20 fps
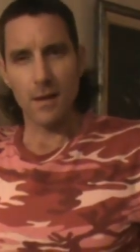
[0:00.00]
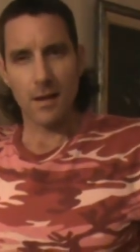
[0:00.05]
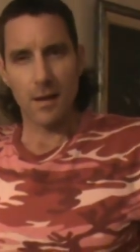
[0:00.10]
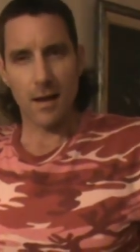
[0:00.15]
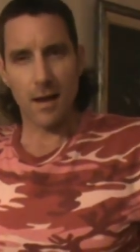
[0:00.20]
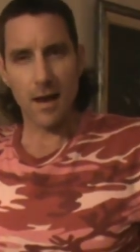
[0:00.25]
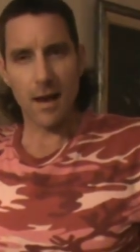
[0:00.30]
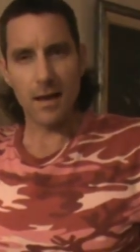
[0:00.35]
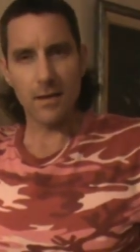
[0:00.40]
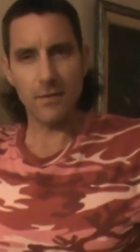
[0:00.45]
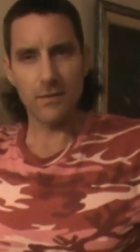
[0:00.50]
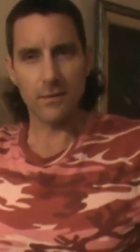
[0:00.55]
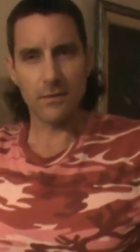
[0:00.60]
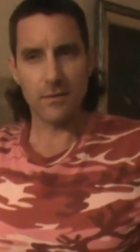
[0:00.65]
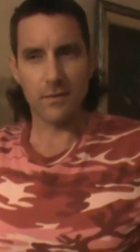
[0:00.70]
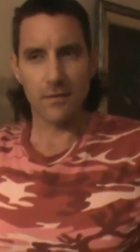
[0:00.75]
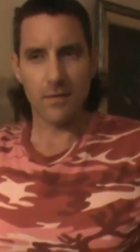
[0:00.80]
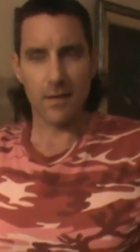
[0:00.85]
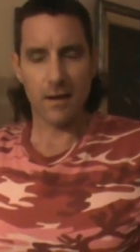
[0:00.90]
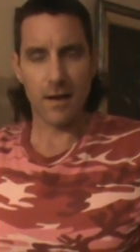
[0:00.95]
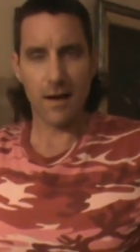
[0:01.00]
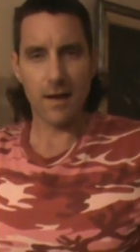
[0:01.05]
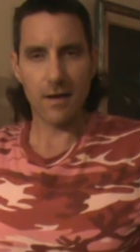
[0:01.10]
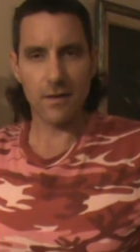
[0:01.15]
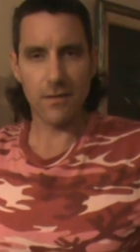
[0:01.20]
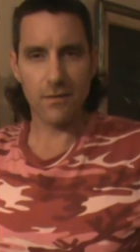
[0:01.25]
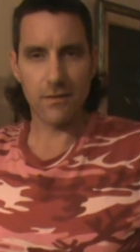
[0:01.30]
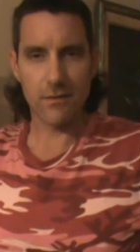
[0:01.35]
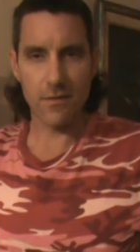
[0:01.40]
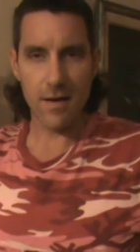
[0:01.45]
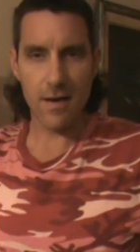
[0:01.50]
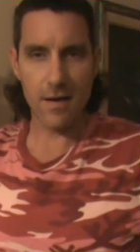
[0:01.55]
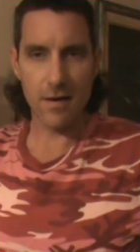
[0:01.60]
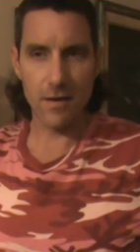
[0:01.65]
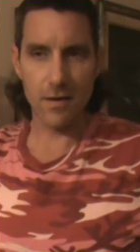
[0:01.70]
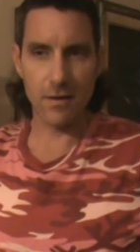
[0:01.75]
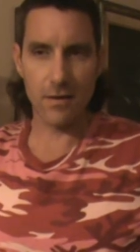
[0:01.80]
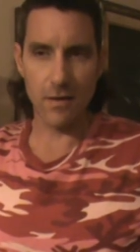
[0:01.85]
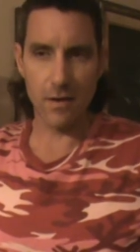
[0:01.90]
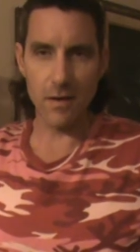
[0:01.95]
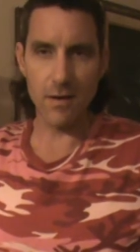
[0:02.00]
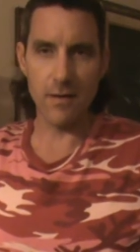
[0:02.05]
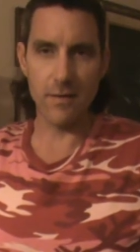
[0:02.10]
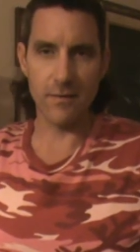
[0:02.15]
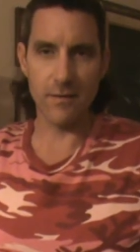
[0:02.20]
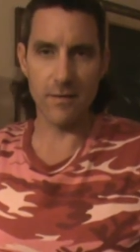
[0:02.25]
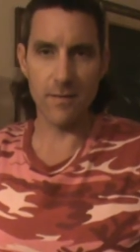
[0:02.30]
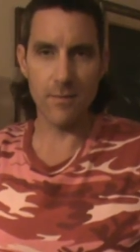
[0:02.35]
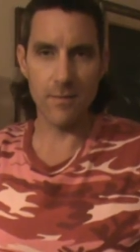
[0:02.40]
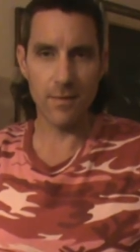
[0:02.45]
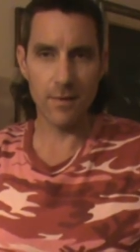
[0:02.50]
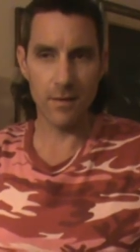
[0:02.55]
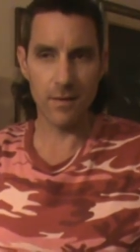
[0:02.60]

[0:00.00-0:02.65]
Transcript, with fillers: and I just and I just try to encourage him